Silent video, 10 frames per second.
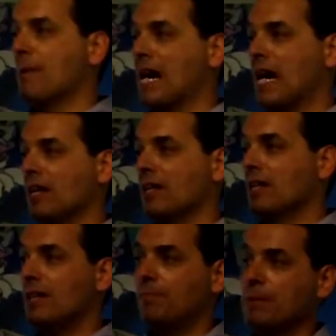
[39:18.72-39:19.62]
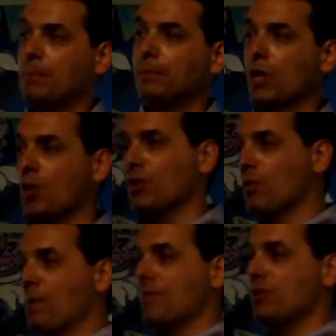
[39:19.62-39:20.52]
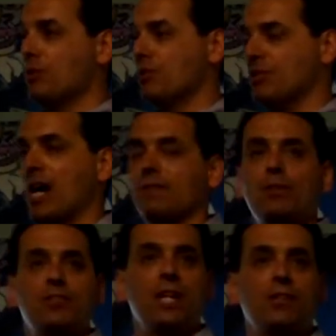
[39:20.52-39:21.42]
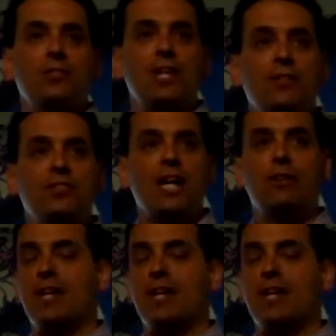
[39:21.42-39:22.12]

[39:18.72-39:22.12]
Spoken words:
by people below you, above you, side of you, et cetera, et cetera, et cetera.